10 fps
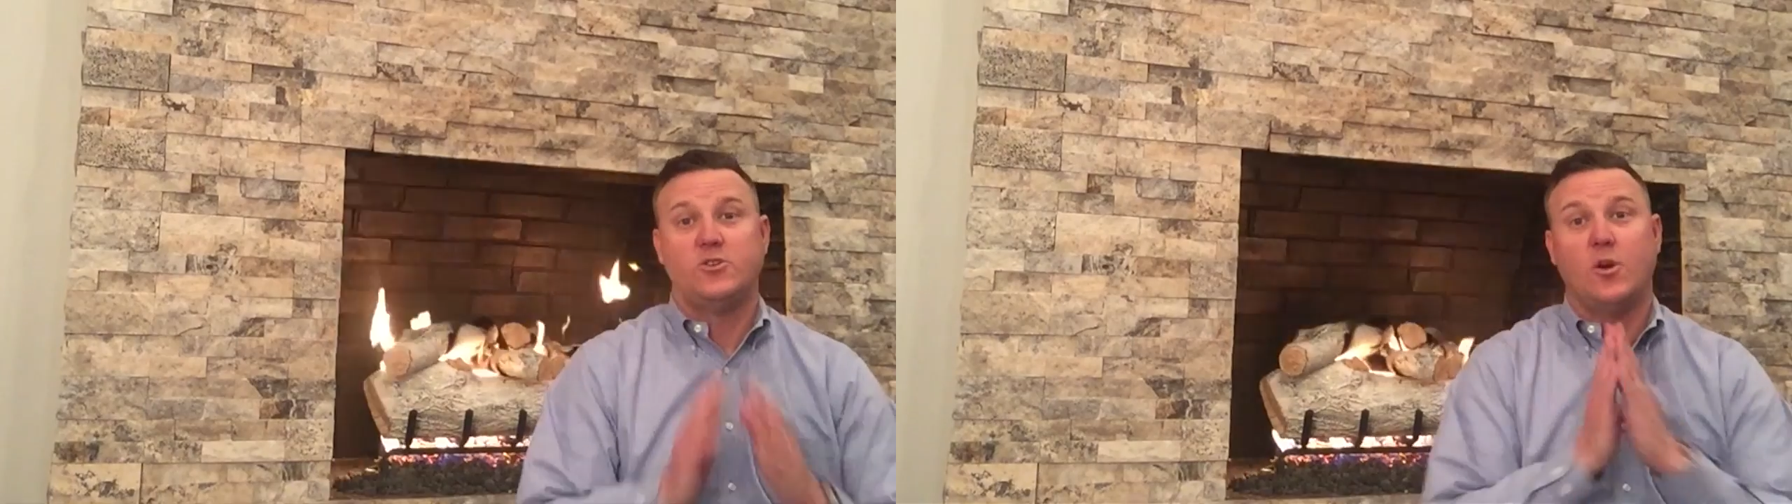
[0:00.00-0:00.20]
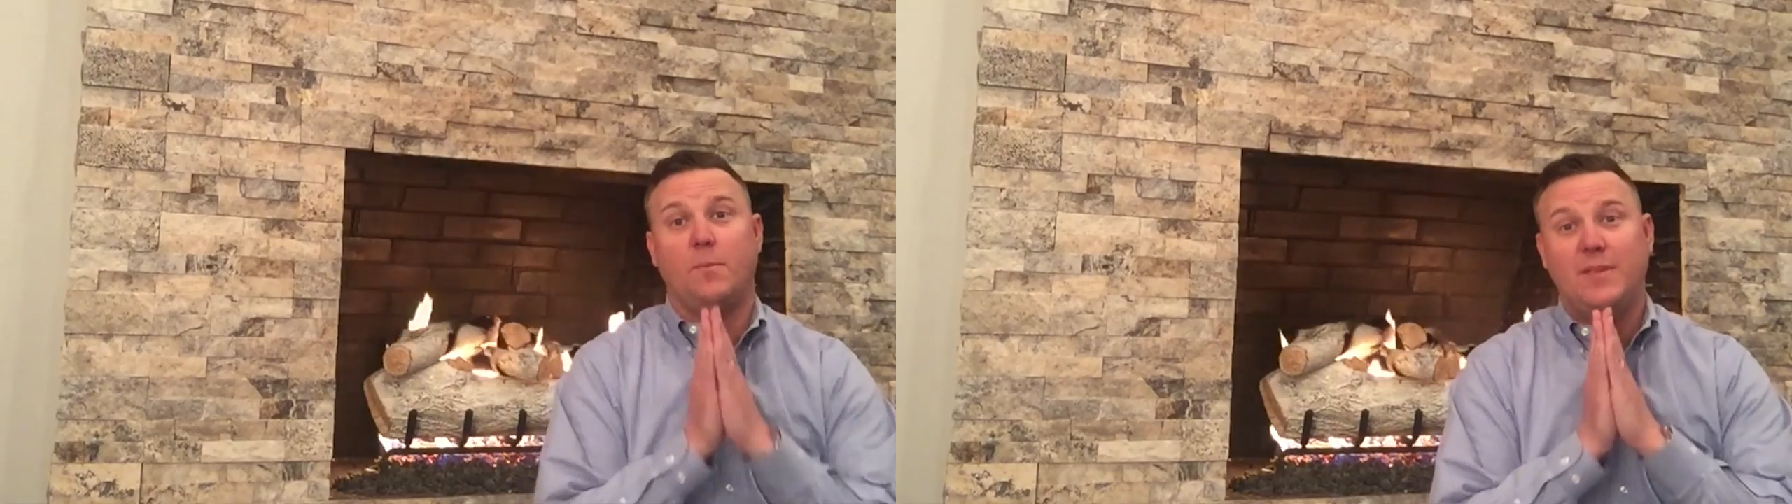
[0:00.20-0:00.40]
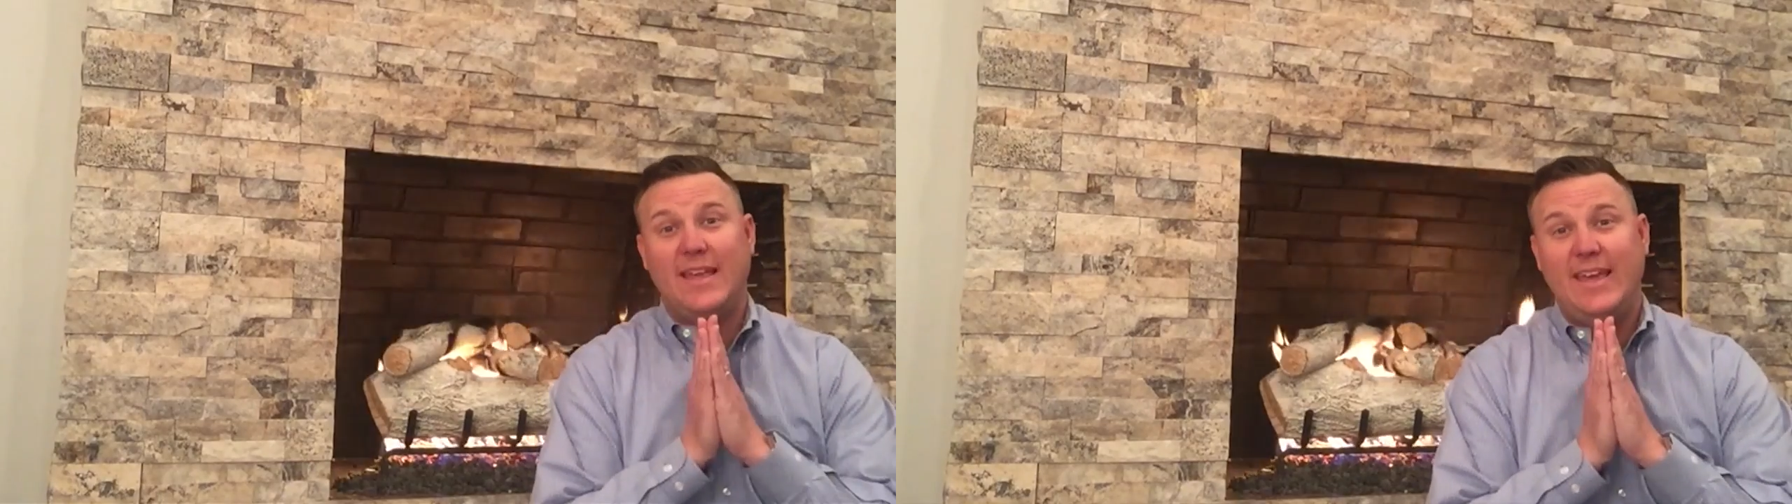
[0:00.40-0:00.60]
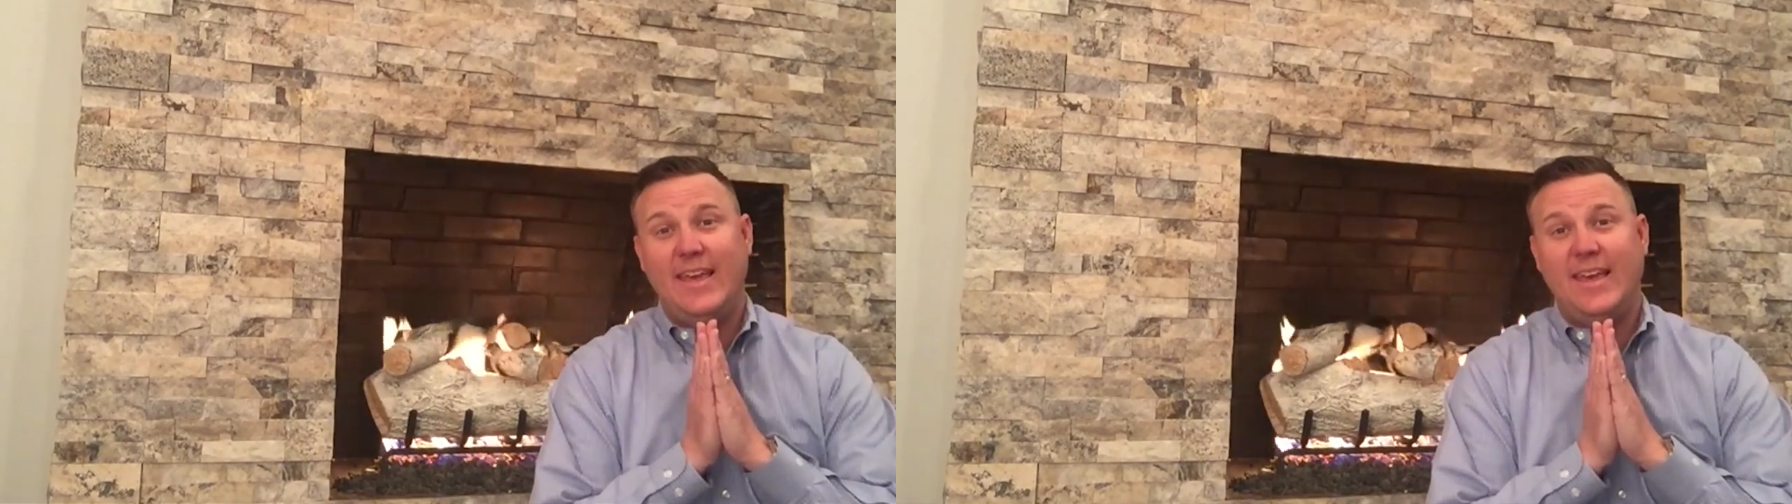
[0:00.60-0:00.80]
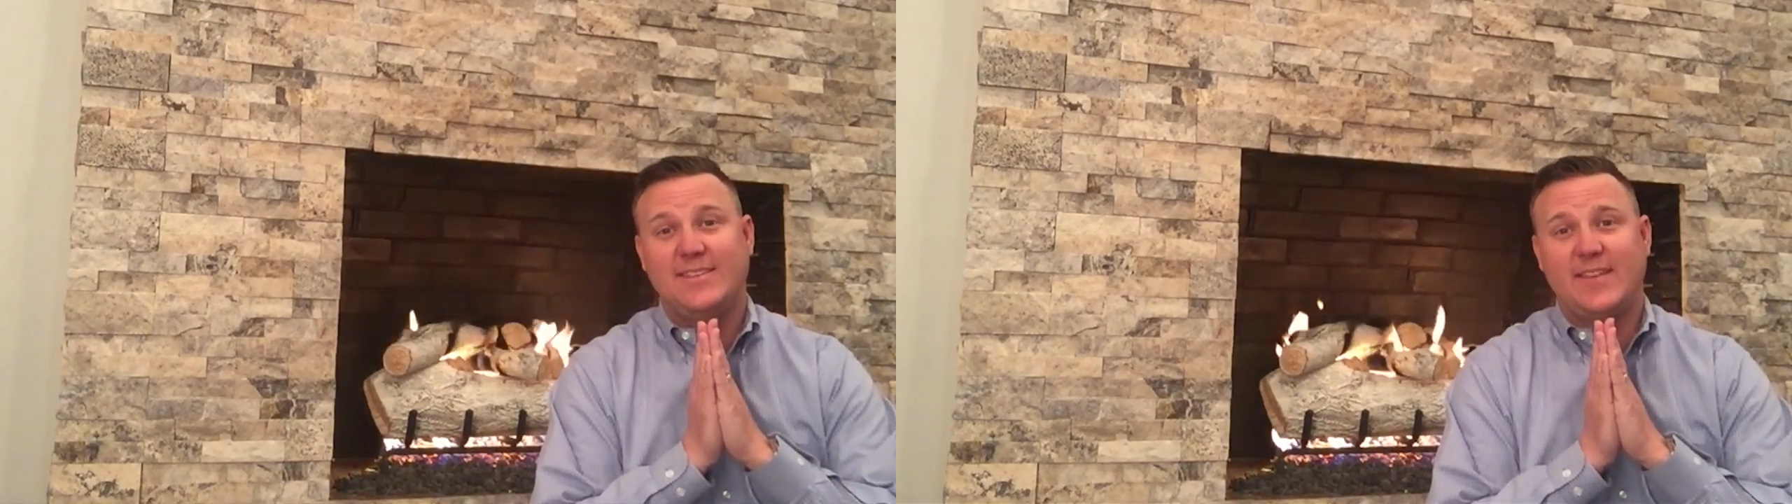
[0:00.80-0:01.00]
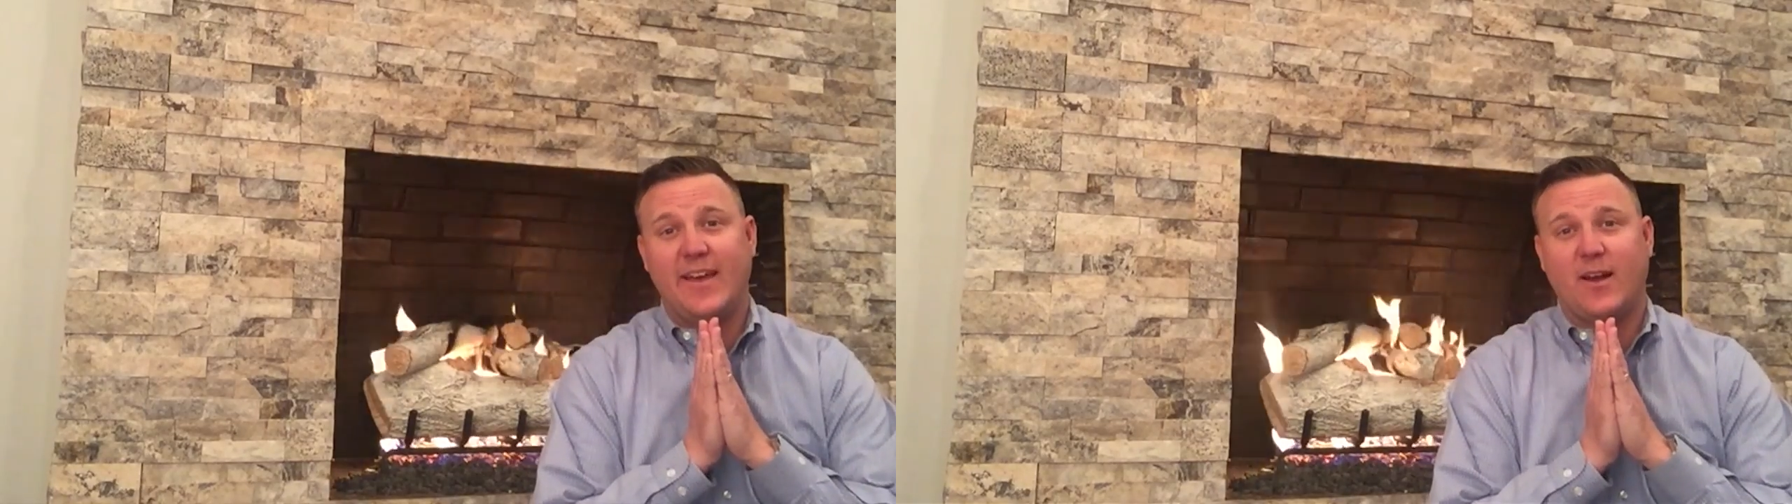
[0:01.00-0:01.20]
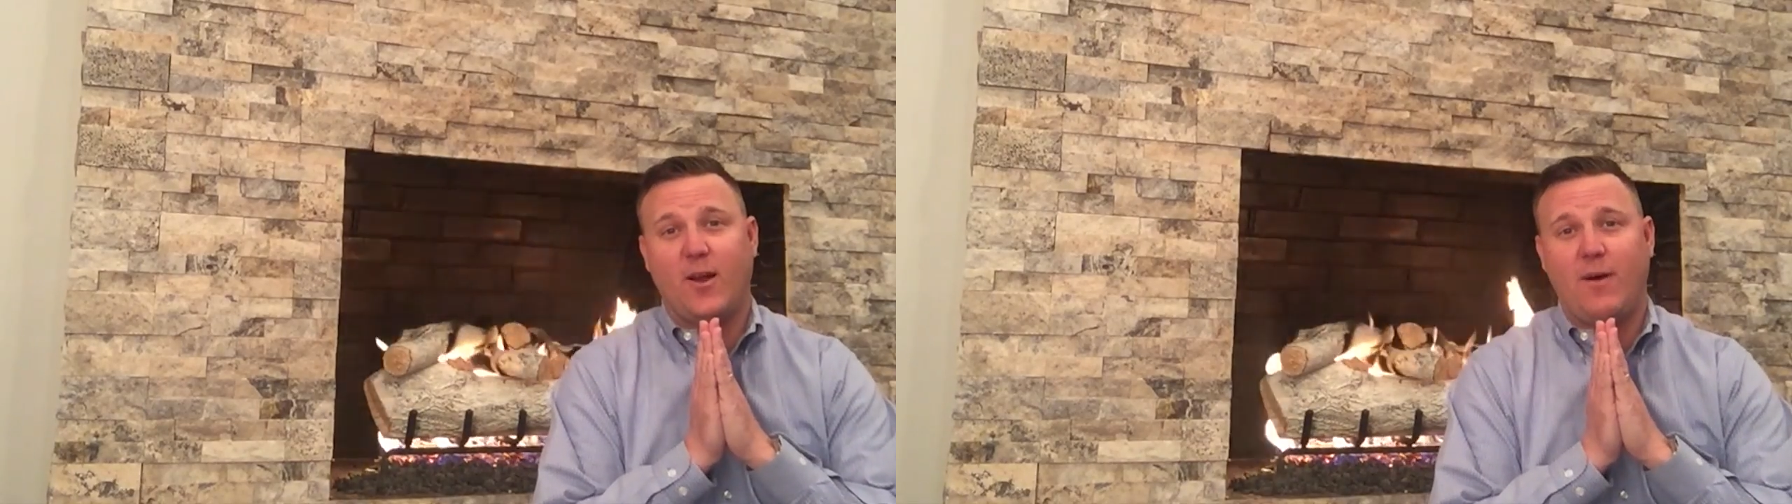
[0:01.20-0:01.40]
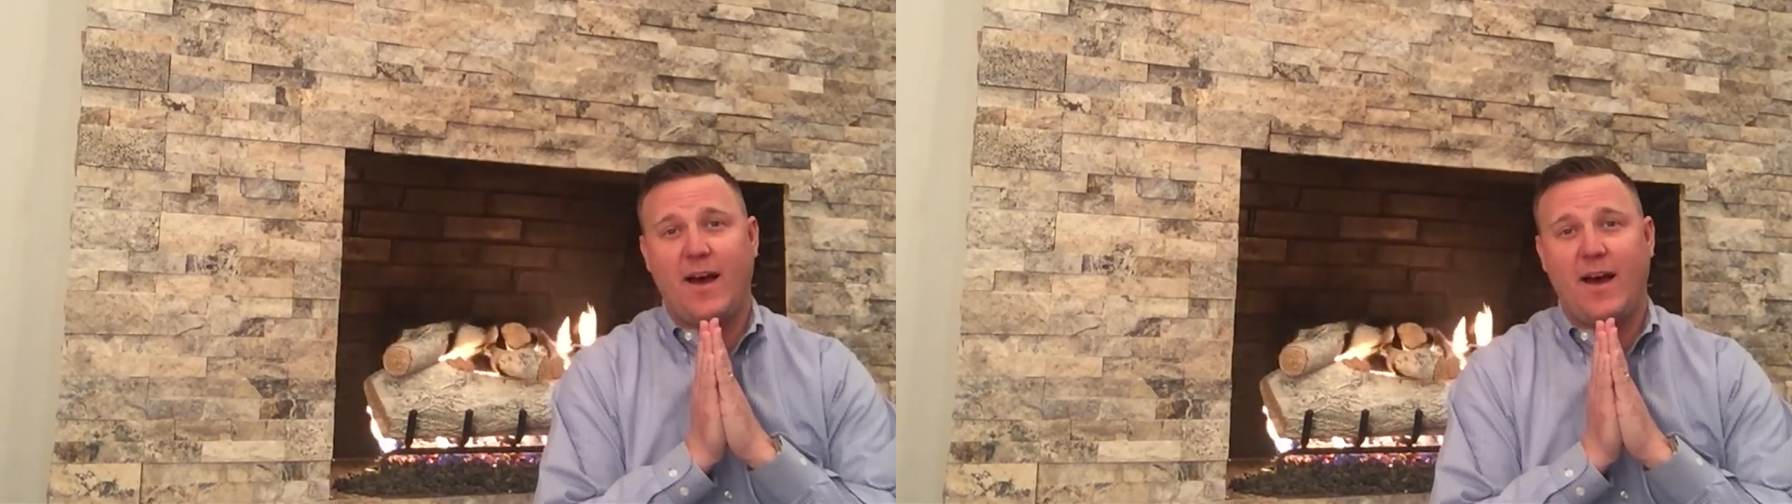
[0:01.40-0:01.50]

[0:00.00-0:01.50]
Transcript: So please take our